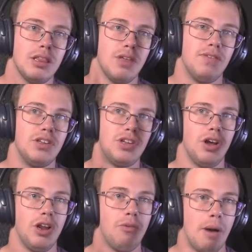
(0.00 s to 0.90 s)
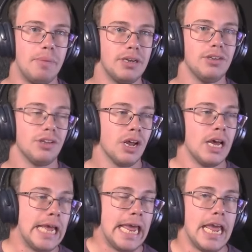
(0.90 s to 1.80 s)
the facility weapons.
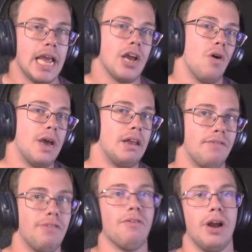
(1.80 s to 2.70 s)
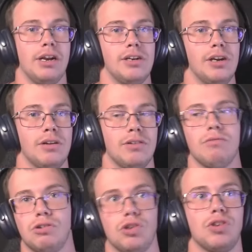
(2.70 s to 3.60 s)
He could go in there for free,
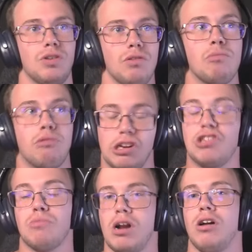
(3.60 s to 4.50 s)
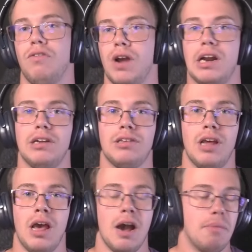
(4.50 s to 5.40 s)
which was pretty smart in all fairness.
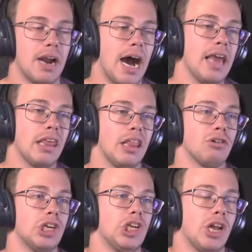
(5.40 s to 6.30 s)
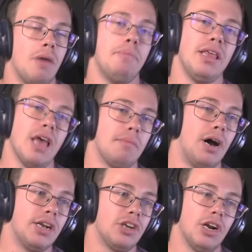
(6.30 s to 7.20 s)
But I thought they were originally going to beat that
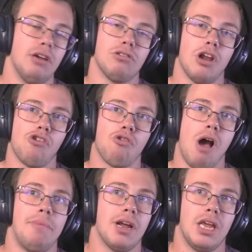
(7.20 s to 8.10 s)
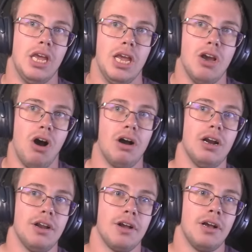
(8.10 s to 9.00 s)
monster. It was going to drop a key
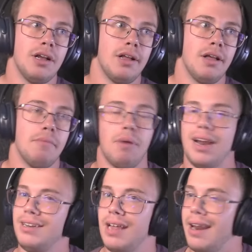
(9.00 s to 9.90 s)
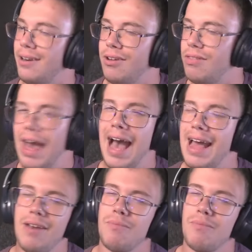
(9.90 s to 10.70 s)
card. But it didn't do that,